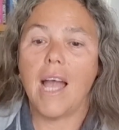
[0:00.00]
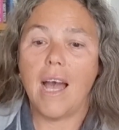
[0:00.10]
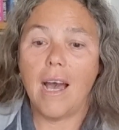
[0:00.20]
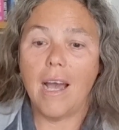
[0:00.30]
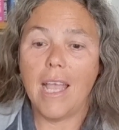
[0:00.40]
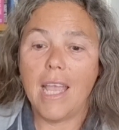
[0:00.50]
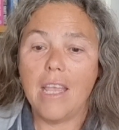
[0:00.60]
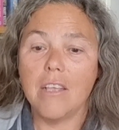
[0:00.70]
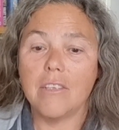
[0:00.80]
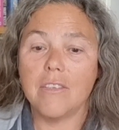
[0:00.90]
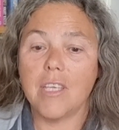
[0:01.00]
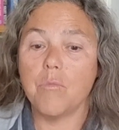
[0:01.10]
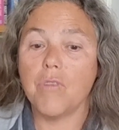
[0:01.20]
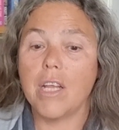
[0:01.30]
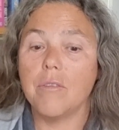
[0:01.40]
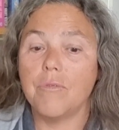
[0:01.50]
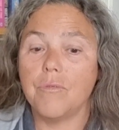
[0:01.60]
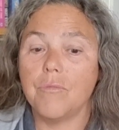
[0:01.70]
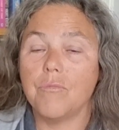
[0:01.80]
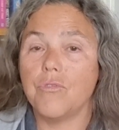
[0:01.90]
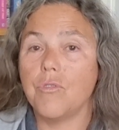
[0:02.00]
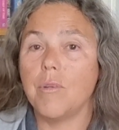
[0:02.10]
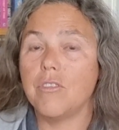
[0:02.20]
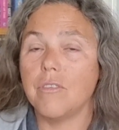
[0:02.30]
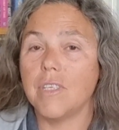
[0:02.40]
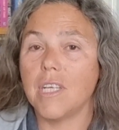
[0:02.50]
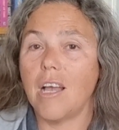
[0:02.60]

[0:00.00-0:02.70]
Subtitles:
I skim read through most of it.